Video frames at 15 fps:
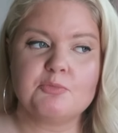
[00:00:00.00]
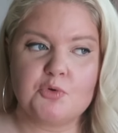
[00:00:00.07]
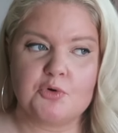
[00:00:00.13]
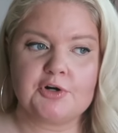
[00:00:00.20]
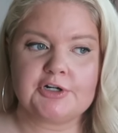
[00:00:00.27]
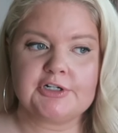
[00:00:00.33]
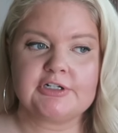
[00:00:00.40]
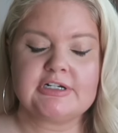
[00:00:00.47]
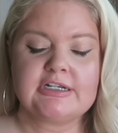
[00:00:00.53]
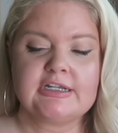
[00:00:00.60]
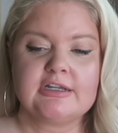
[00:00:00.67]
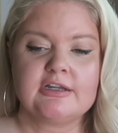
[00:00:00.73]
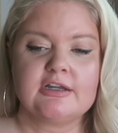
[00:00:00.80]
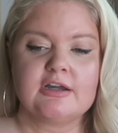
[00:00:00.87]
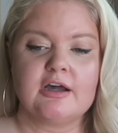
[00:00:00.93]
more
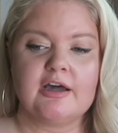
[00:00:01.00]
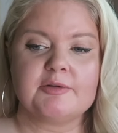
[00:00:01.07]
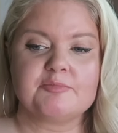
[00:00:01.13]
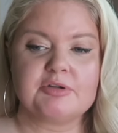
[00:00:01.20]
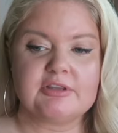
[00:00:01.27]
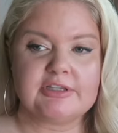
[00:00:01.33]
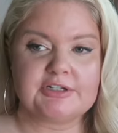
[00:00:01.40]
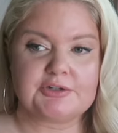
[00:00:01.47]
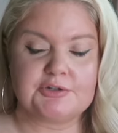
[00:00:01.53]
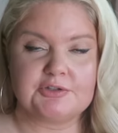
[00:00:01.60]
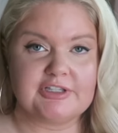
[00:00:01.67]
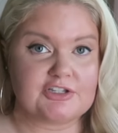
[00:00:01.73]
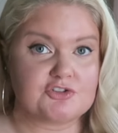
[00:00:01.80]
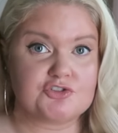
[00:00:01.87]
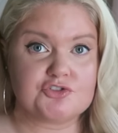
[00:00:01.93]
on
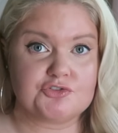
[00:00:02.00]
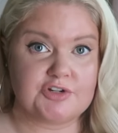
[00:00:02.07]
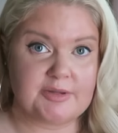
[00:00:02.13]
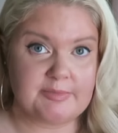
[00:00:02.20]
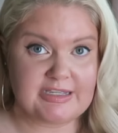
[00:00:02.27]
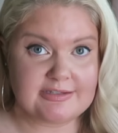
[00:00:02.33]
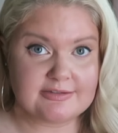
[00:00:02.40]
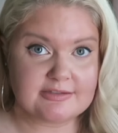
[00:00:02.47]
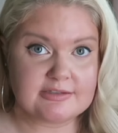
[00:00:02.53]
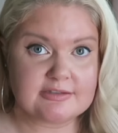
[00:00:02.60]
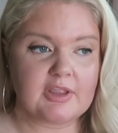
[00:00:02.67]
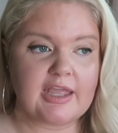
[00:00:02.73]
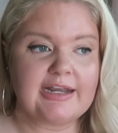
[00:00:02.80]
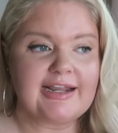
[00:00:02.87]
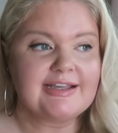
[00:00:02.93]
political extremists.
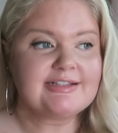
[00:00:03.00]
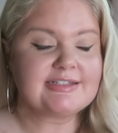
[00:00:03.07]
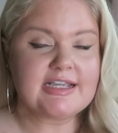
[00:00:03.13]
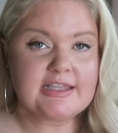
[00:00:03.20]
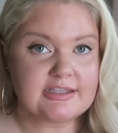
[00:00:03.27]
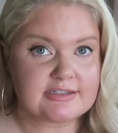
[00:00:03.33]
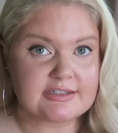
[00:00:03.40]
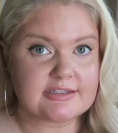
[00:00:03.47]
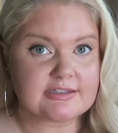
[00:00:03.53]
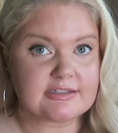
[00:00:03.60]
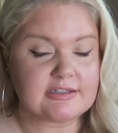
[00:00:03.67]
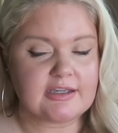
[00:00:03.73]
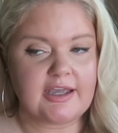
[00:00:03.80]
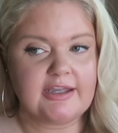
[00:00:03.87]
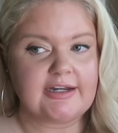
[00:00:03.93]
And I say this as
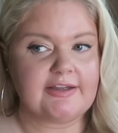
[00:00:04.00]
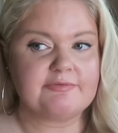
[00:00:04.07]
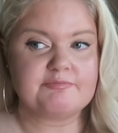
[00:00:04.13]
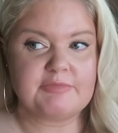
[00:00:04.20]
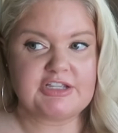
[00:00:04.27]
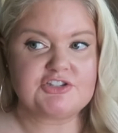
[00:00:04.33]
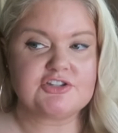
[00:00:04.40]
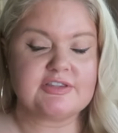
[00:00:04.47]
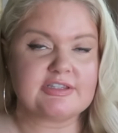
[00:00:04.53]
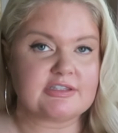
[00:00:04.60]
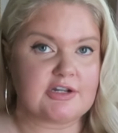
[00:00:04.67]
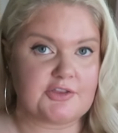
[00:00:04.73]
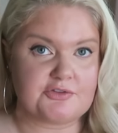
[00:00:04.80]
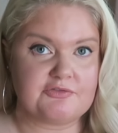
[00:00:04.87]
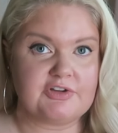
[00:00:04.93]
and I've mentioned this
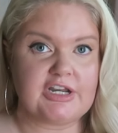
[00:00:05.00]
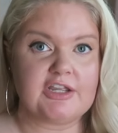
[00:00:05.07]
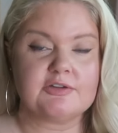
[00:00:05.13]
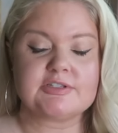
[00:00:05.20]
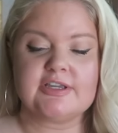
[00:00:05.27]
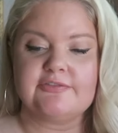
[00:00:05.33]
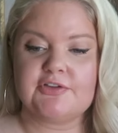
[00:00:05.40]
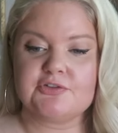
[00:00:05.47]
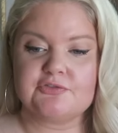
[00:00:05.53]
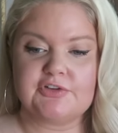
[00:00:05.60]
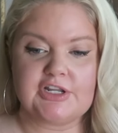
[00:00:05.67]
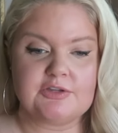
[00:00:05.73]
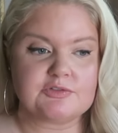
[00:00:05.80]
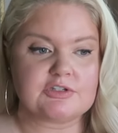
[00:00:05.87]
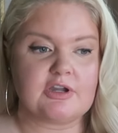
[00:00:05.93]
in other videos. I have other
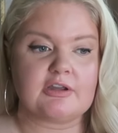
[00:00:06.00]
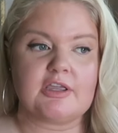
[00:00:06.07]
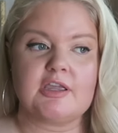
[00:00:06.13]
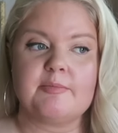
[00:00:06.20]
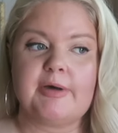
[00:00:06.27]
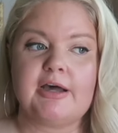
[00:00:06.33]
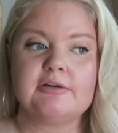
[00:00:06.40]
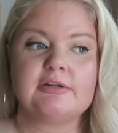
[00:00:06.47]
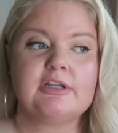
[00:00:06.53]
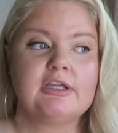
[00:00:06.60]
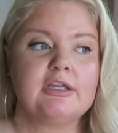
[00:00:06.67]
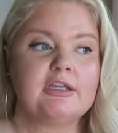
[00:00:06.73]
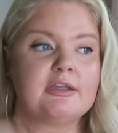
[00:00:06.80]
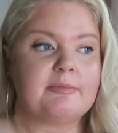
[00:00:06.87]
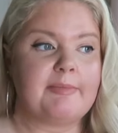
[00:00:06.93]
videos talking about
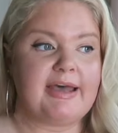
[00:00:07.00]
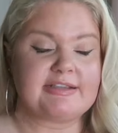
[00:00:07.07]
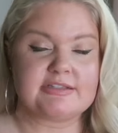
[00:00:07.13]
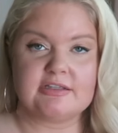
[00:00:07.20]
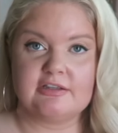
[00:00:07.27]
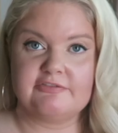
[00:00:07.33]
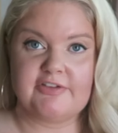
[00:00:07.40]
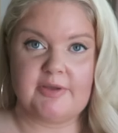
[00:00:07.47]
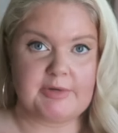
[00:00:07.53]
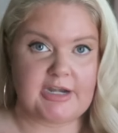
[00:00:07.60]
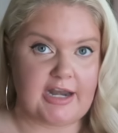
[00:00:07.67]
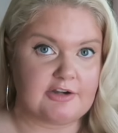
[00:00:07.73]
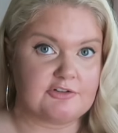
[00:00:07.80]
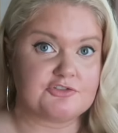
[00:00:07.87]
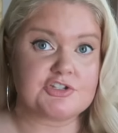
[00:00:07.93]
masculine, feminine
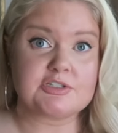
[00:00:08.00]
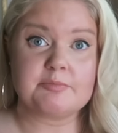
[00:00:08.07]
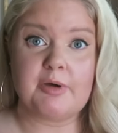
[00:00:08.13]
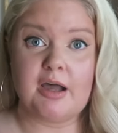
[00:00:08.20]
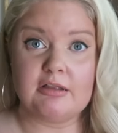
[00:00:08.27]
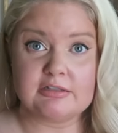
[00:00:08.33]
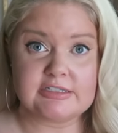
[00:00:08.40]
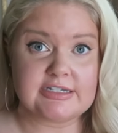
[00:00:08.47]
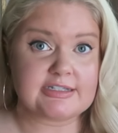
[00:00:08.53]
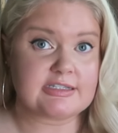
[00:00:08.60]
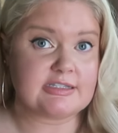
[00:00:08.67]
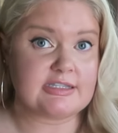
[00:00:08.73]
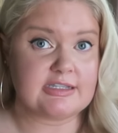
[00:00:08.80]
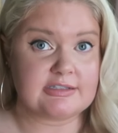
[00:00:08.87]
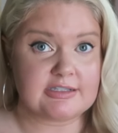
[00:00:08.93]
energies and politics
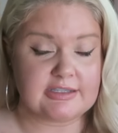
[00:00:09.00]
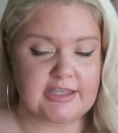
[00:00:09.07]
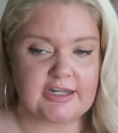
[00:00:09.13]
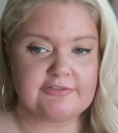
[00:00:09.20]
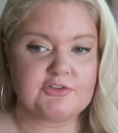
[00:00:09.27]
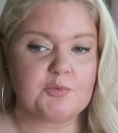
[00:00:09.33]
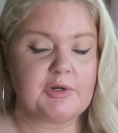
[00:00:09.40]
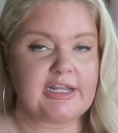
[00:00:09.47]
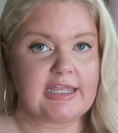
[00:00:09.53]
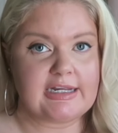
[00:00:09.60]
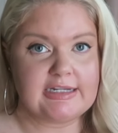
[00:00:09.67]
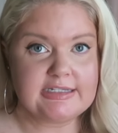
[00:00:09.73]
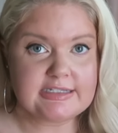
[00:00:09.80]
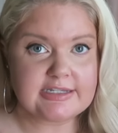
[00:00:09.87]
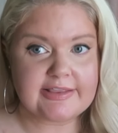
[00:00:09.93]
and things like that if you want to get
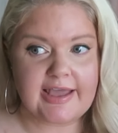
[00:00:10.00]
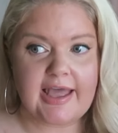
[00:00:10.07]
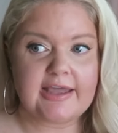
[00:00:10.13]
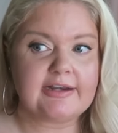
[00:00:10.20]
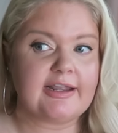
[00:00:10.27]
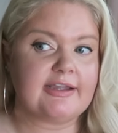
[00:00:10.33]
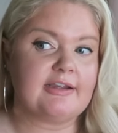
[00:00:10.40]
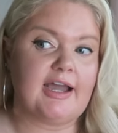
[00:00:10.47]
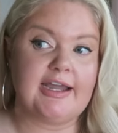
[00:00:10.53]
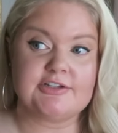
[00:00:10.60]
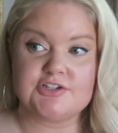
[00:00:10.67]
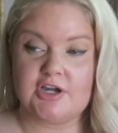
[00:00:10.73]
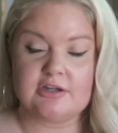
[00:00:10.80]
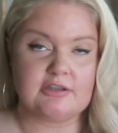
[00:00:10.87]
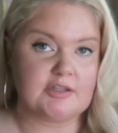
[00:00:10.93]
into that. And I
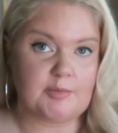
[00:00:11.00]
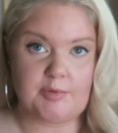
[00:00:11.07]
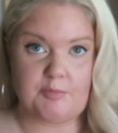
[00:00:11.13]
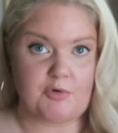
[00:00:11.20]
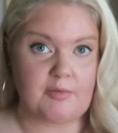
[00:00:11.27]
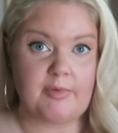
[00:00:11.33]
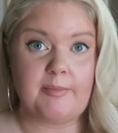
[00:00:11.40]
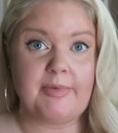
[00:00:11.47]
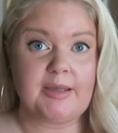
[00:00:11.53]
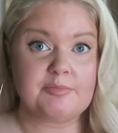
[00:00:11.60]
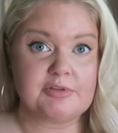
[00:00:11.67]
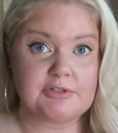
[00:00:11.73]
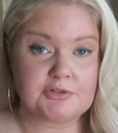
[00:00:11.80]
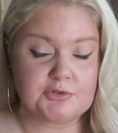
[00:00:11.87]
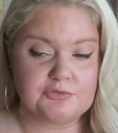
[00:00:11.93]
talk a little bit more about my
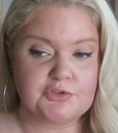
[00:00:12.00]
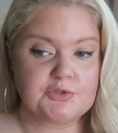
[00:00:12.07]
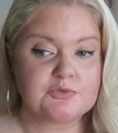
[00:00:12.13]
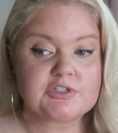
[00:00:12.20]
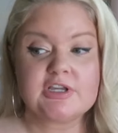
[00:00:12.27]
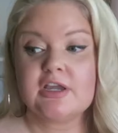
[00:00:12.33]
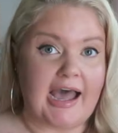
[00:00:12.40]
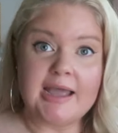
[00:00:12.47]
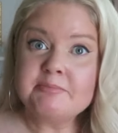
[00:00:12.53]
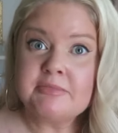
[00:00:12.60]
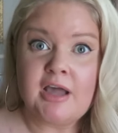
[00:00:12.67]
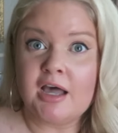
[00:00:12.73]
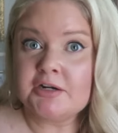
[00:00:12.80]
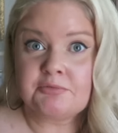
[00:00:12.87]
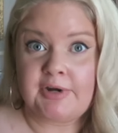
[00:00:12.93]
political views. I'm
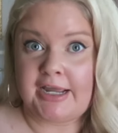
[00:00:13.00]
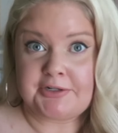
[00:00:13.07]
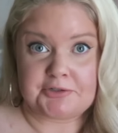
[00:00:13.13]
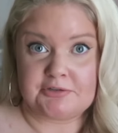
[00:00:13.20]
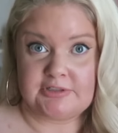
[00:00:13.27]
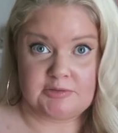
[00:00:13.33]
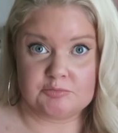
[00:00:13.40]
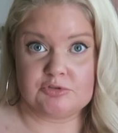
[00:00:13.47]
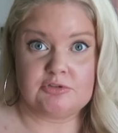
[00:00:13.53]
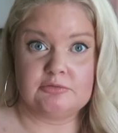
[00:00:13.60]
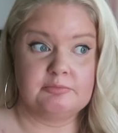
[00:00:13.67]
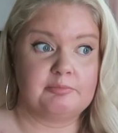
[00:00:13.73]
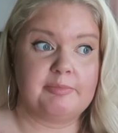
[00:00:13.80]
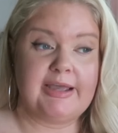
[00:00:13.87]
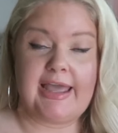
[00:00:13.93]
not a radical
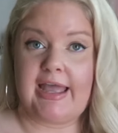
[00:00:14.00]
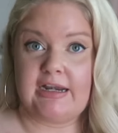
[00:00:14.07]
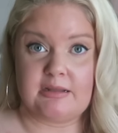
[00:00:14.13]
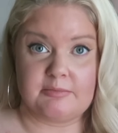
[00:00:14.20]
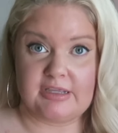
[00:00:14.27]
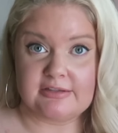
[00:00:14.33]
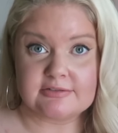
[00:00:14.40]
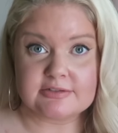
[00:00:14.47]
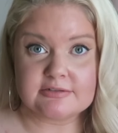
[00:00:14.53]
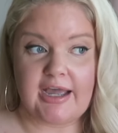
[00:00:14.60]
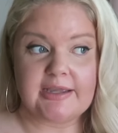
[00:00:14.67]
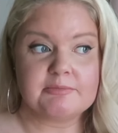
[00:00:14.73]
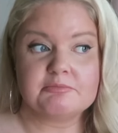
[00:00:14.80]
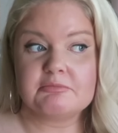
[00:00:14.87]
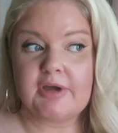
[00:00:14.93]
liberal by any means.
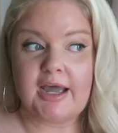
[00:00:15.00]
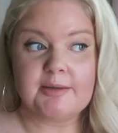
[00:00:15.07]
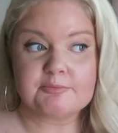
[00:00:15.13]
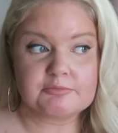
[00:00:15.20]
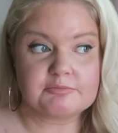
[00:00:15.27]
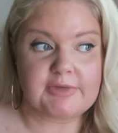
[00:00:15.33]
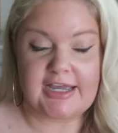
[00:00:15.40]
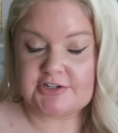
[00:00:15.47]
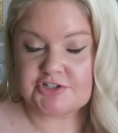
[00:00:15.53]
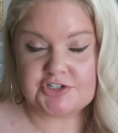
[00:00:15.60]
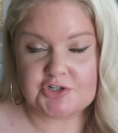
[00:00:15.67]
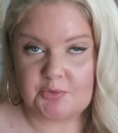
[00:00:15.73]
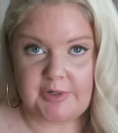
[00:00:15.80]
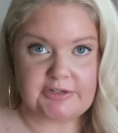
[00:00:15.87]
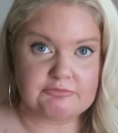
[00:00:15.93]
I'm
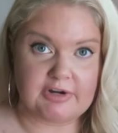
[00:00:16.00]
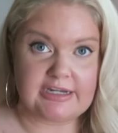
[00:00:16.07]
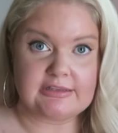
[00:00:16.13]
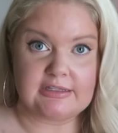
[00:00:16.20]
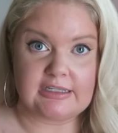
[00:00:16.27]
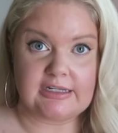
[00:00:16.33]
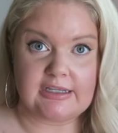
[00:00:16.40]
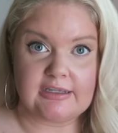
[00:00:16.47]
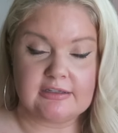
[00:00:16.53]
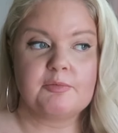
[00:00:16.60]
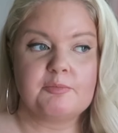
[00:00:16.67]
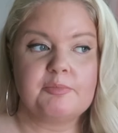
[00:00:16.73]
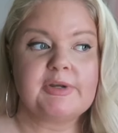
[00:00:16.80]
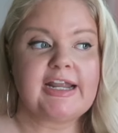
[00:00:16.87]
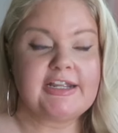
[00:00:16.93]
actually quite right-leaning,
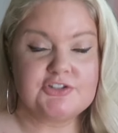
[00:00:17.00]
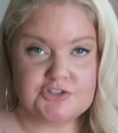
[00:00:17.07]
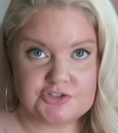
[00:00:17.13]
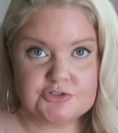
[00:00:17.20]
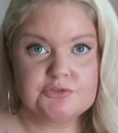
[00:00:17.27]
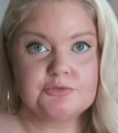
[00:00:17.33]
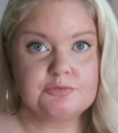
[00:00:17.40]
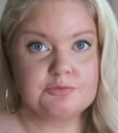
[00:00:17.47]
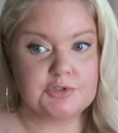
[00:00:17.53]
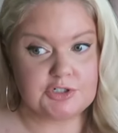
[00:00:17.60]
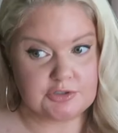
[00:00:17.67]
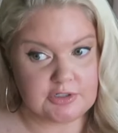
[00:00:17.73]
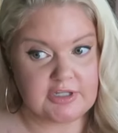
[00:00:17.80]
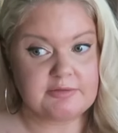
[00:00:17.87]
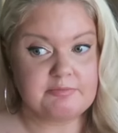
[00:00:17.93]
but I do
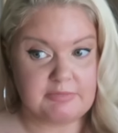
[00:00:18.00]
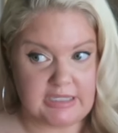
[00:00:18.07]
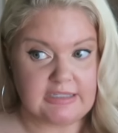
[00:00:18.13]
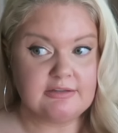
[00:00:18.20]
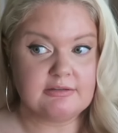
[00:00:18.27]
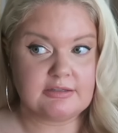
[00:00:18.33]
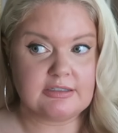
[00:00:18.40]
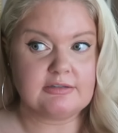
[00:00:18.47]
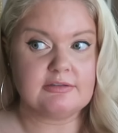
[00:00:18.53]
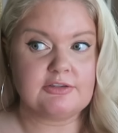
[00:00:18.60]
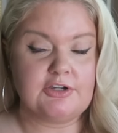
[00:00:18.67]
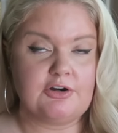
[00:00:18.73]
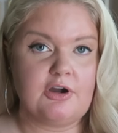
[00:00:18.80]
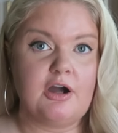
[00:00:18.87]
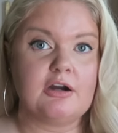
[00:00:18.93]
admit that
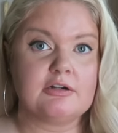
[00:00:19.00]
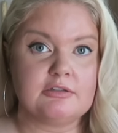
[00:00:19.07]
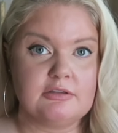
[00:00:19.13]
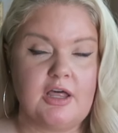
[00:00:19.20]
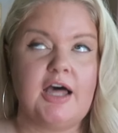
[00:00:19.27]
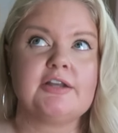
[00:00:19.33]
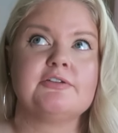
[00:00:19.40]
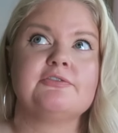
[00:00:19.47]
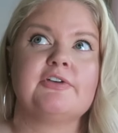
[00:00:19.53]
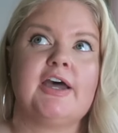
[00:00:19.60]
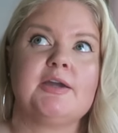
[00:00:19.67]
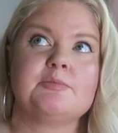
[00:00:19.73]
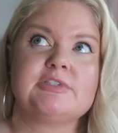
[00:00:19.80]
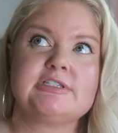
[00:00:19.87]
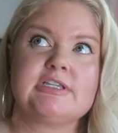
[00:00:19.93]
there are a lot of,
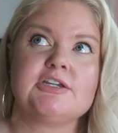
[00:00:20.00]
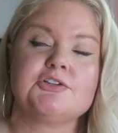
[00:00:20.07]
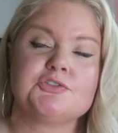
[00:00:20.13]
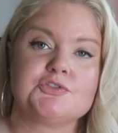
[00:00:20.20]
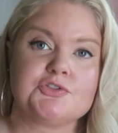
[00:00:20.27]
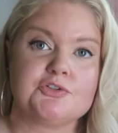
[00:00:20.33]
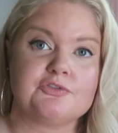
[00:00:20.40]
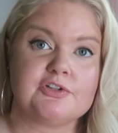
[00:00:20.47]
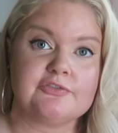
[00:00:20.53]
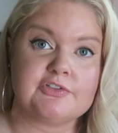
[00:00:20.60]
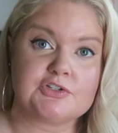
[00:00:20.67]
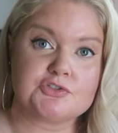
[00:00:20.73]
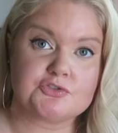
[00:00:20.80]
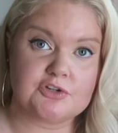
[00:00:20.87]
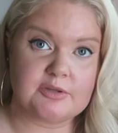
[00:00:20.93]
I would say, conservative
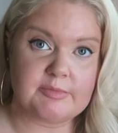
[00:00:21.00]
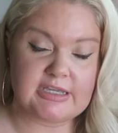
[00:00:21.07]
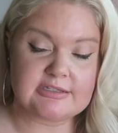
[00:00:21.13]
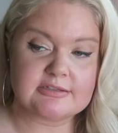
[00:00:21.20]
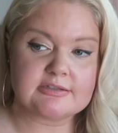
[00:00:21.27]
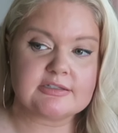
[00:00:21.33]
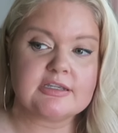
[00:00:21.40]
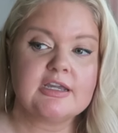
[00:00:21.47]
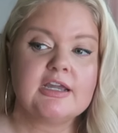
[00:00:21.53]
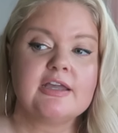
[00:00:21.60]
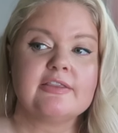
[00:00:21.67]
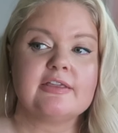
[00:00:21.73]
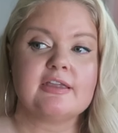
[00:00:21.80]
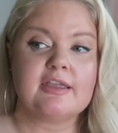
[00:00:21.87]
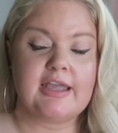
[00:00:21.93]
extremists
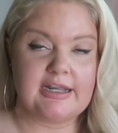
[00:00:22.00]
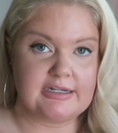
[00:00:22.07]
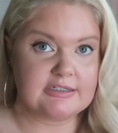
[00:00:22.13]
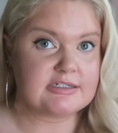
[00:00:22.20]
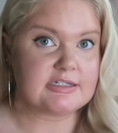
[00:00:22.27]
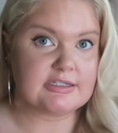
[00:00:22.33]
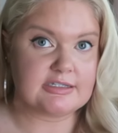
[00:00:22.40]
that get into